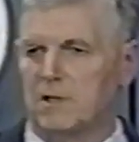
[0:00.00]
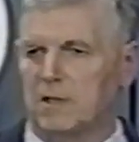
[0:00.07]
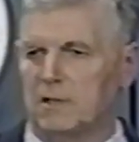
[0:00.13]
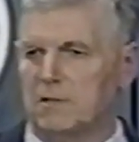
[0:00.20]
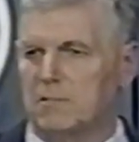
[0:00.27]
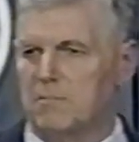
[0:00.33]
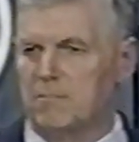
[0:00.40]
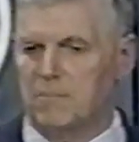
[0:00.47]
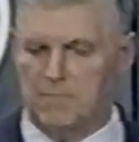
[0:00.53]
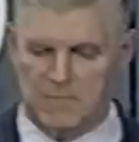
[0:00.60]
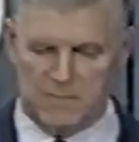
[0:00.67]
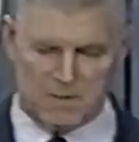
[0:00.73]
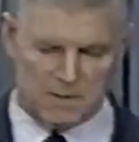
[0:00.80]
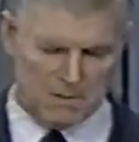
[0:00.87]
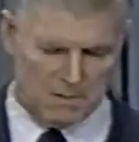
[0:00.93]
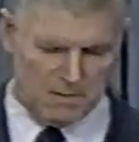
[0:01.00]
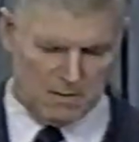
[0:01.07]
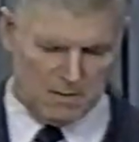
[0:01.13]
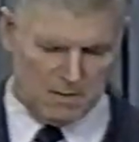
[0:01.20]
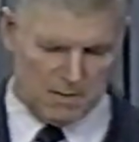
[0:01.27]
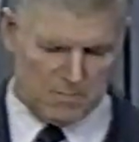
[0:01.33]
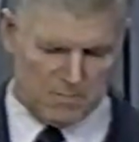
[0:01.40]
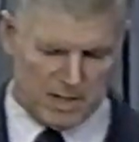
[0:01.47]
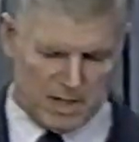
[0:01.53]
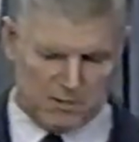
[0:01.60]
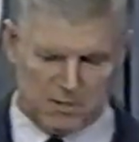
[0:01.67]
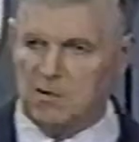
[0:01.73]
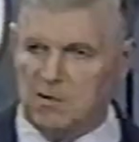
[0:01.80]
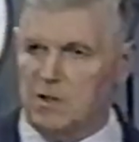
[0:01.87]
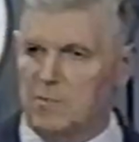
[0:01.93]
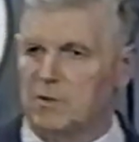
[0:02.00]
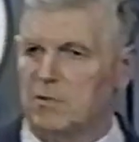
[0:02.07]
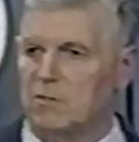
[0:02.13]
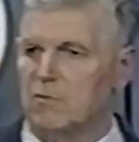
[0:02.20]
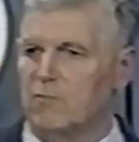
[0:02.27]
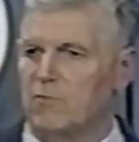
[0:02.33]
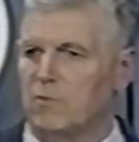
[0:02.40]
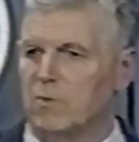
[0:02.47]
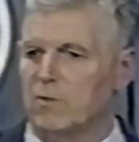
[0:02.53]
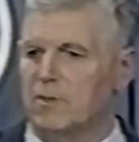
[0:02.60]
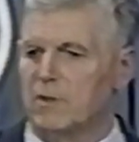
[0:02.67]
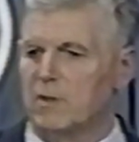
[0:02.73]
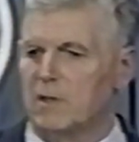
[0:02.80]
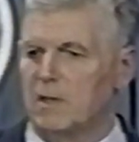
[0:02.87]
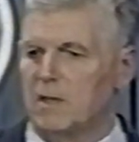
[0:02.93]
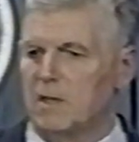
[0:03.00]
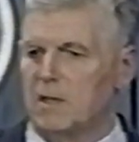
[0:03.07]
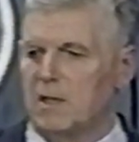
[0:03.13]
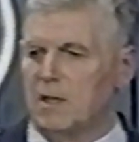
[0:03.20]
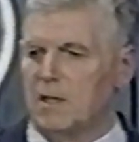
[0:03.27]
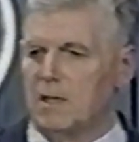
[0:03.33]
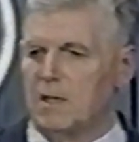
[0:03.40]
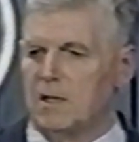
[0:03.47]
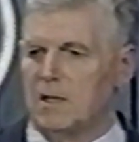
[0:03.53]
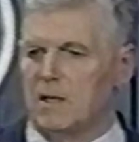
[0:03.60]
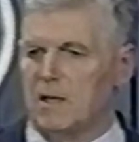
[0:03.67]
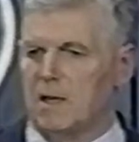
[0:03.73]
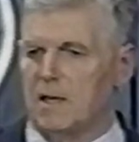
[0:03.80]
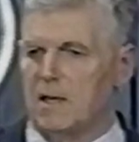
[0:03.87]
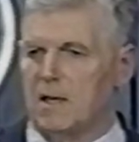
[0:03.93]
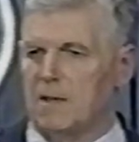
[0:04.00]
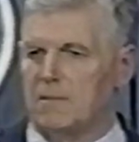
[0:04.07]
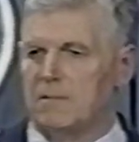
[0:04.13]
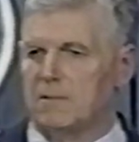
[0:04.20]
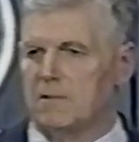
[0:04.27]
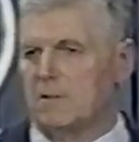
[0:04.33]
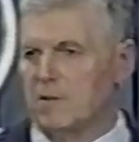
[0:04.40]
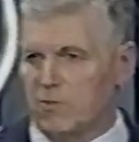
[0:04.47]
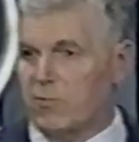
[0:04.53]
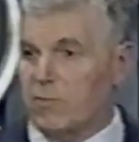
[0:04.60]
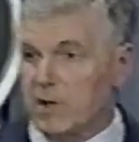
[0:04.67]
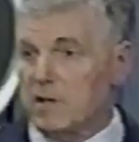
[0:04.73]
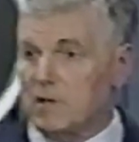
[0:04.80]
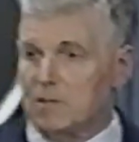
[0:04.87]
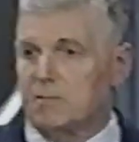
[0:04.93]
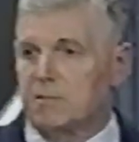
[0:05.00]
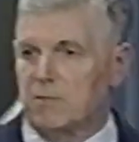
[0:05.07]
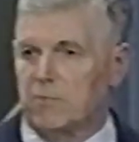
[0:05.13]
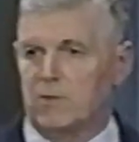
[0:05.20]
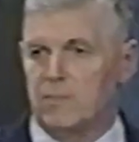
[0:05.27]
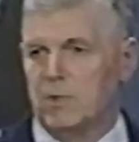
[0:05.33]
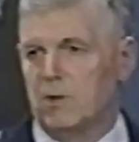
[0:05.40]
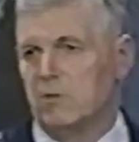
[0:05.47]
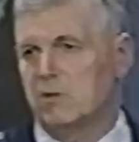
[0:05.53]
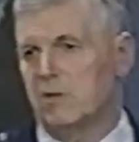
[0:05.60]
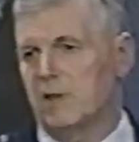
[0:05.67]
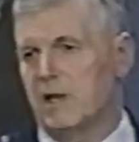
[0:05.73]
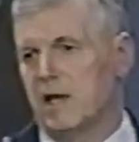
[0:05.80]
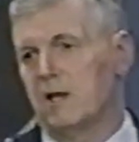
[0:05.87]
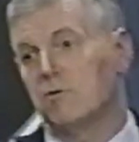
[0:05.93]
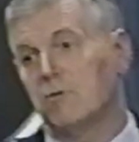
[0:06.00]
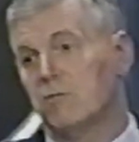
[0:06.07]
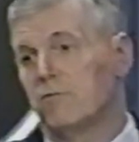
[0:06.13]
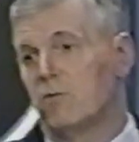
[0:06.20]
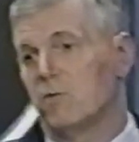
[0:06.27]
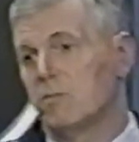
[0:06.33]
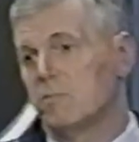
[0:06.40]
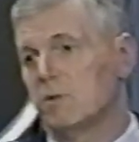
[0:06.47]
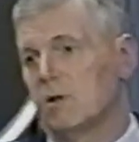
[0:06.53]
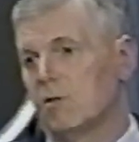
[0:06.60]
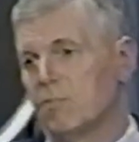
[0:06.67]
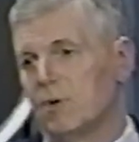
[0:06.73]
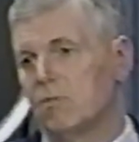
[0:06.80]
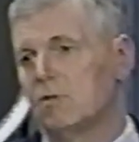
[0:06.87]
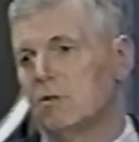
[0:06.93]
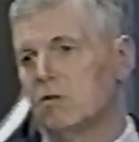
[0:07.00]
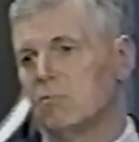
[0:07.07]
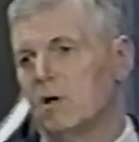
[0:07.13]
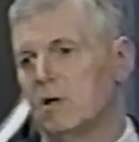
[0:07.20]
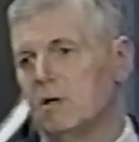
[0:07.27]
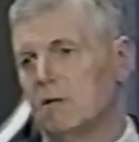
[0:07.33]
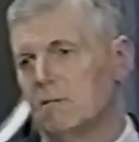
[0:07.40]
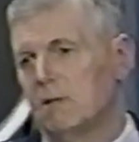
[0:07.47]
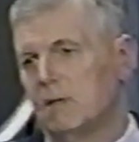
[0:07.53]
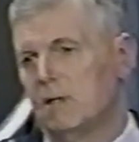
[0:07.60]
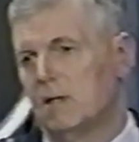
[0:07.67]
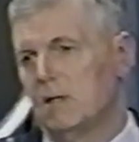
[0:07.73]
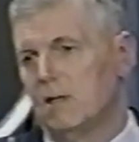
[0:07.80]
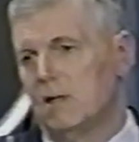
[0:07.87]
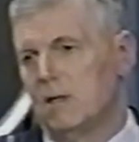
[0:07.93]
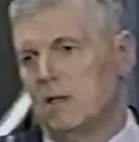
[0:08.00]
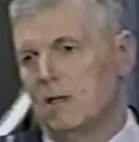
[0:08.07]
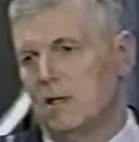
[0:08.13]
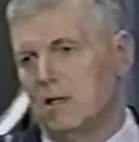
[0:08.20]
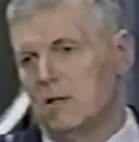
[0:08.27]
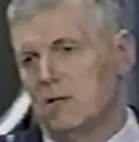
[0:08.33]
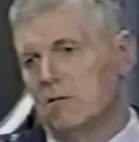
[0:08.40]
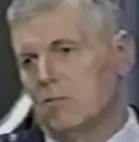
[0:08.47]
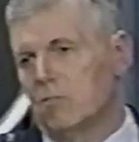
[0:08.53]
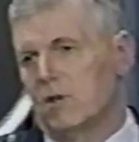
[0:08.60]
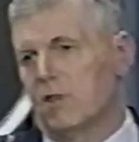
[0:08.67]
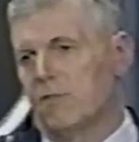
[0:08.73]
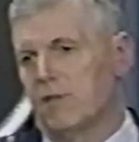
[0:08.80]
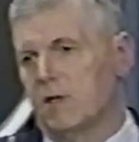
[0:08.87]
detect passing ships and so forth. And there were three boats, and they had uniforms on the boats as well. It's one